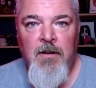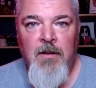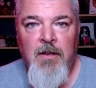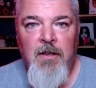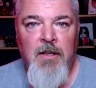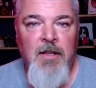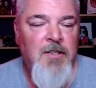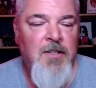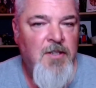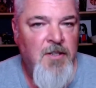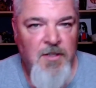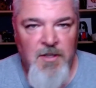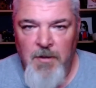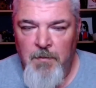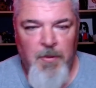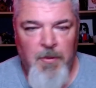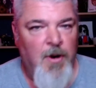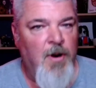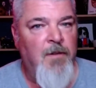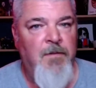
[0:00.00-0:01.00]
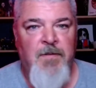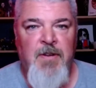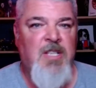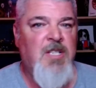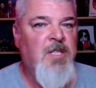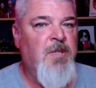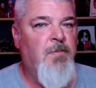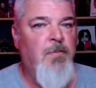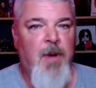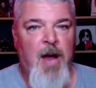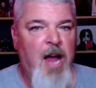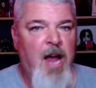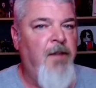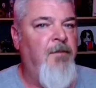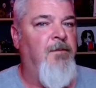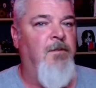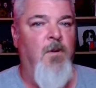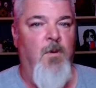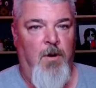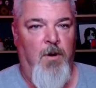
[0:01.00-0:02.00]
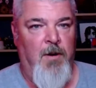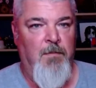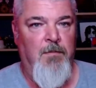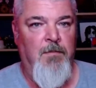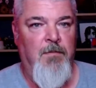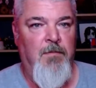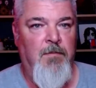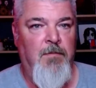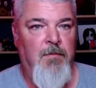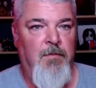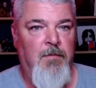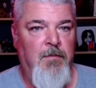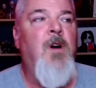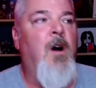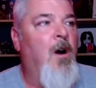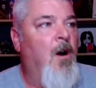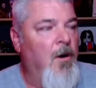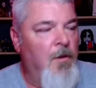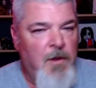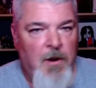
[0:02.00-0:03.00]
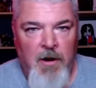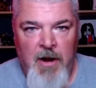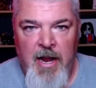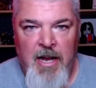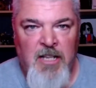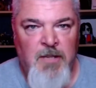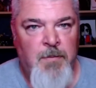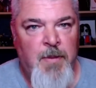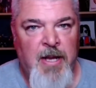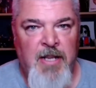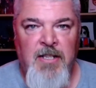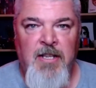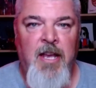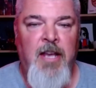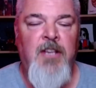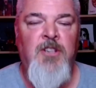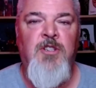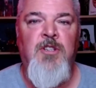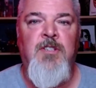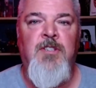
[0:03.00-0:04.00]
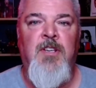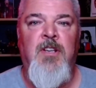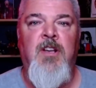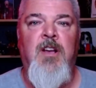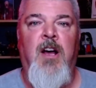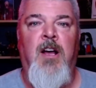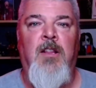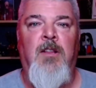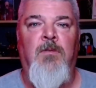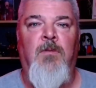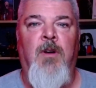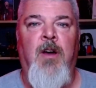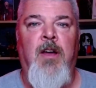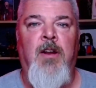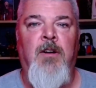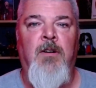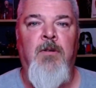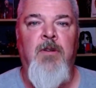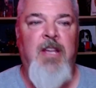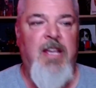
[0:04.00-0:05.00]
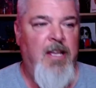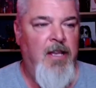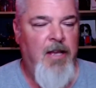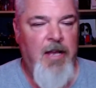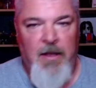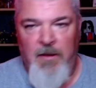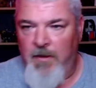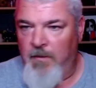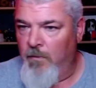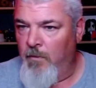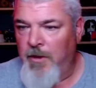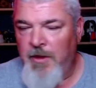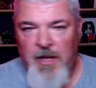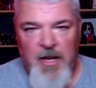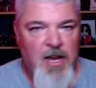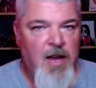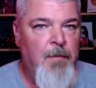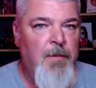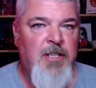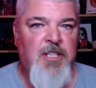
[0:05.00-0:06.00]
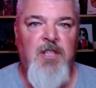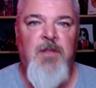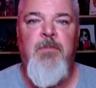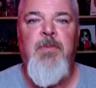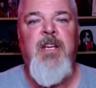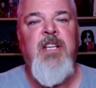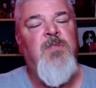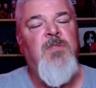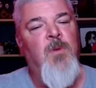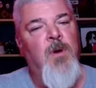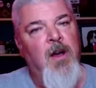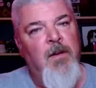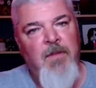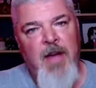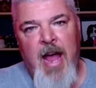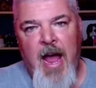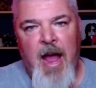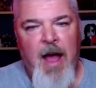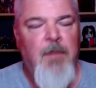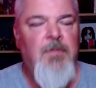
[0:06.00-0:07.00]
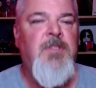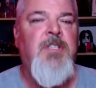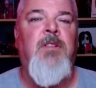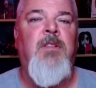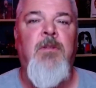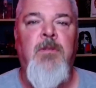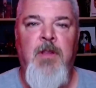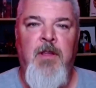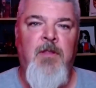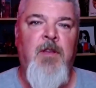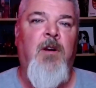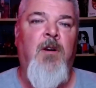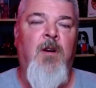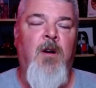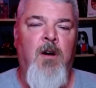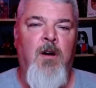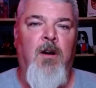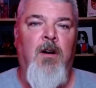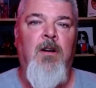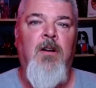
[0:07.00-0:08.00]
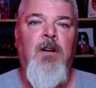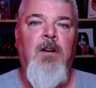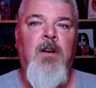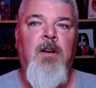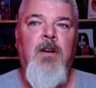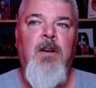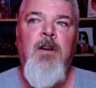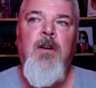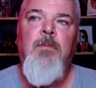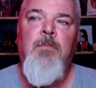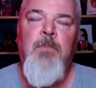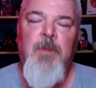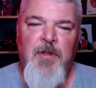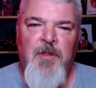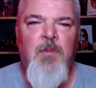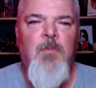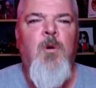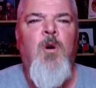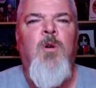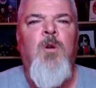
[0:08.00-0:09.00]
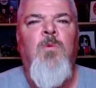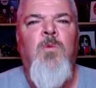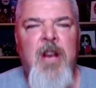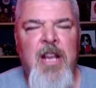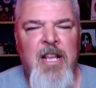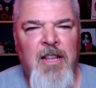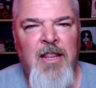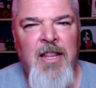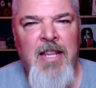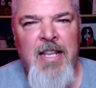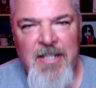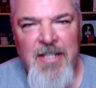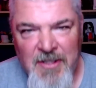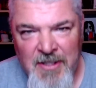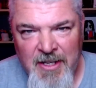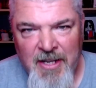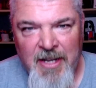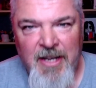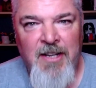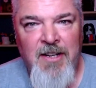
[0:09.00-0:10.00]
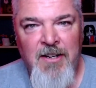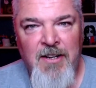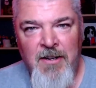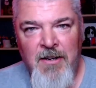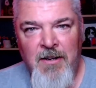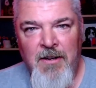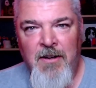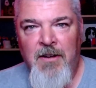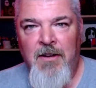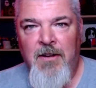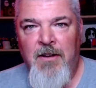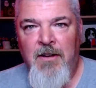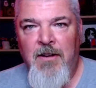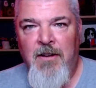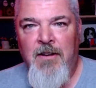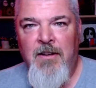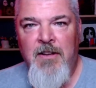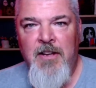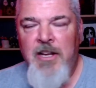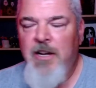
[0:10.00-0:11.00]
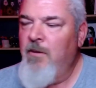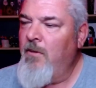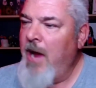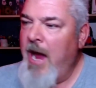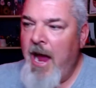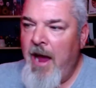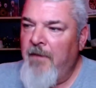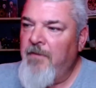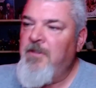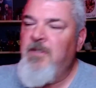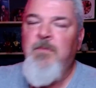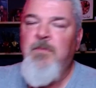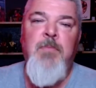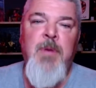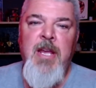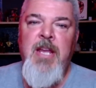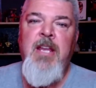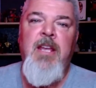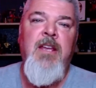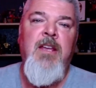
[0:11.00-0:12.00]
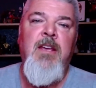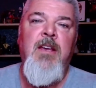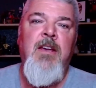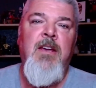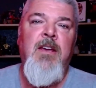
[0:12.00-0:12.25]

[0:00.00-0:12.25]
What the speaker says: This is the perfect spot for them. Are there expectations in Colorado? And when they come into the Big 12, absolutely there are. But they're more realistic. You don't have to be,